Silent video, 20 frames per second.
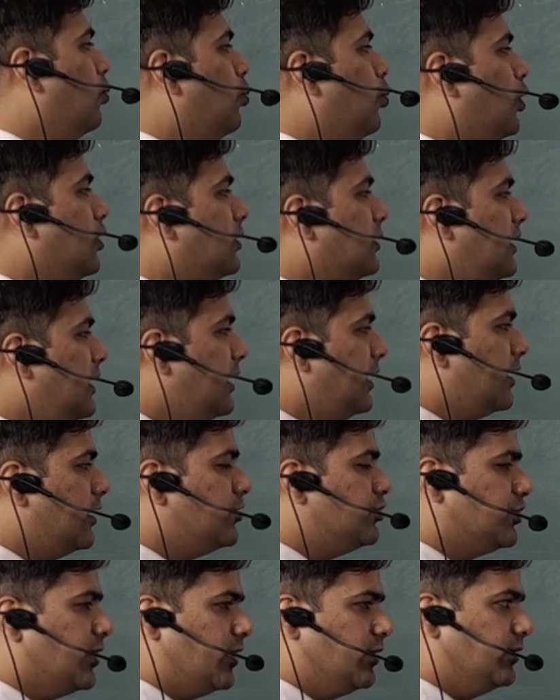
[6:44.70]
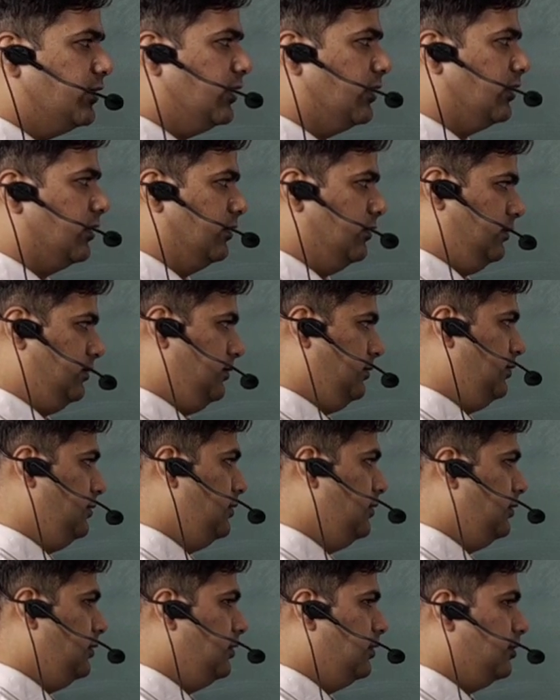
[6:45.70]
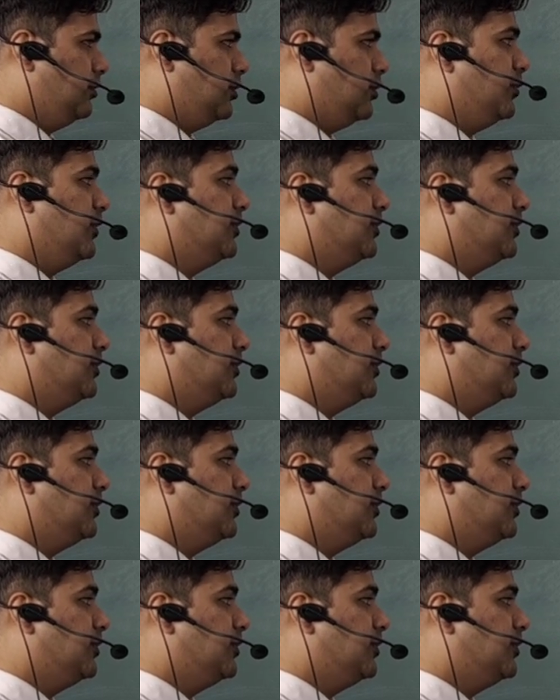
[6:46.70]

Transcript: what they are chanting. So